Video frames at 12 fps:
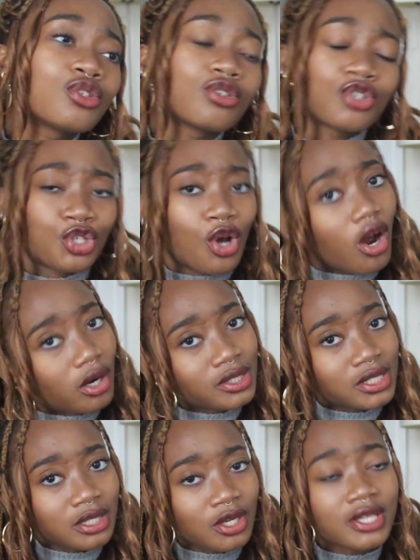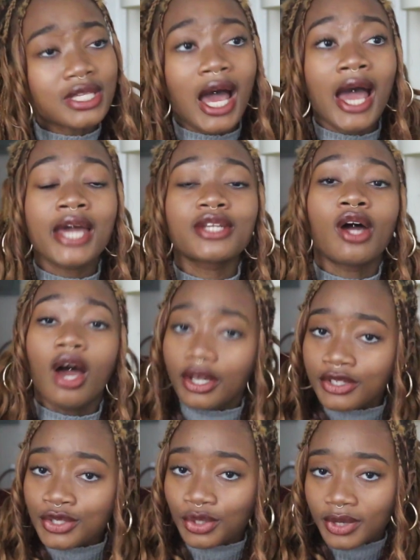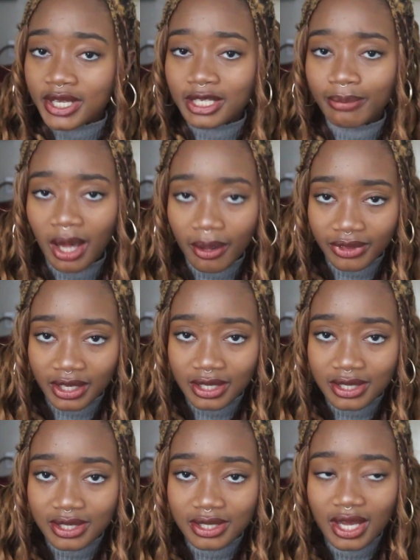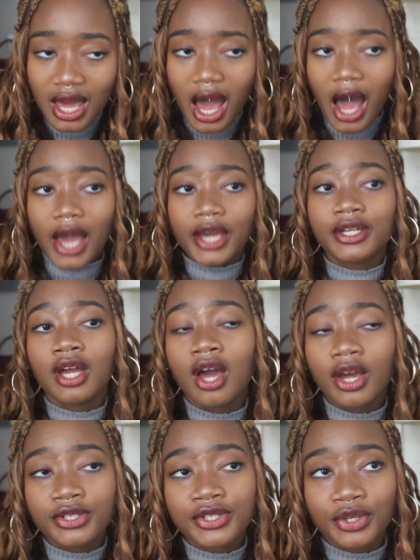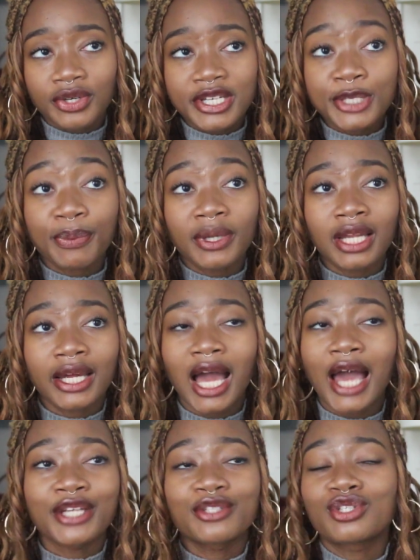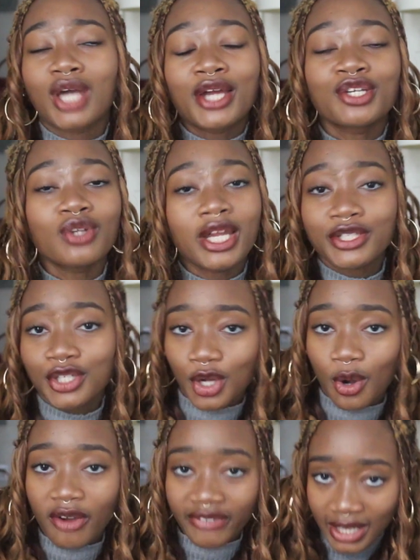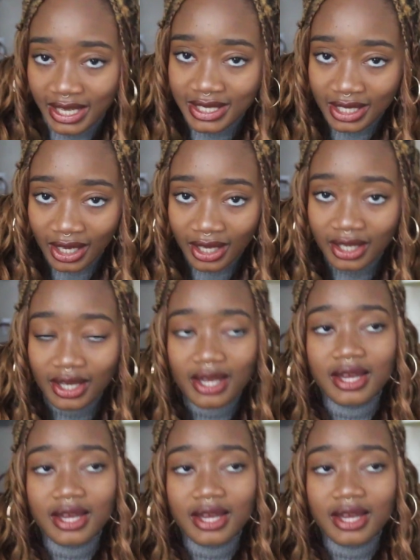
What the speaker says: shocked, because I had heard stories about this. I had heard stories, but like I don't like to go off hearsay.